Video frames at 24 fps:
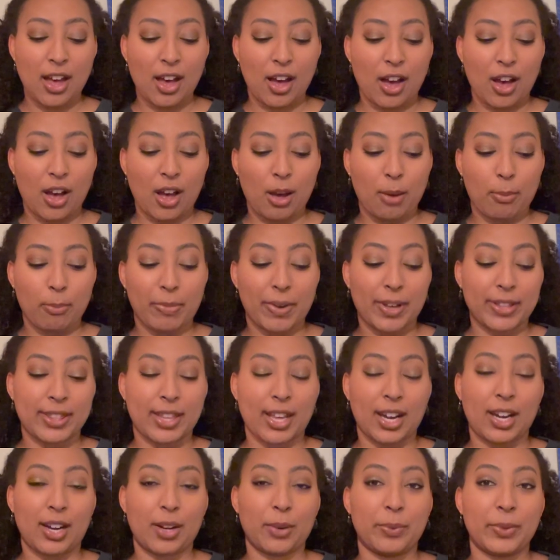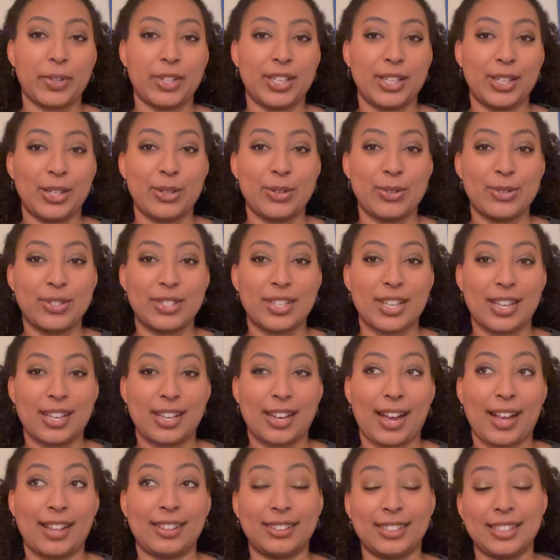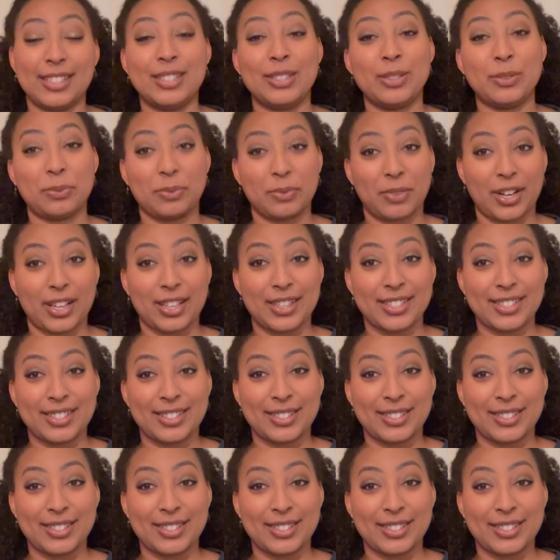but that I would use it at least once.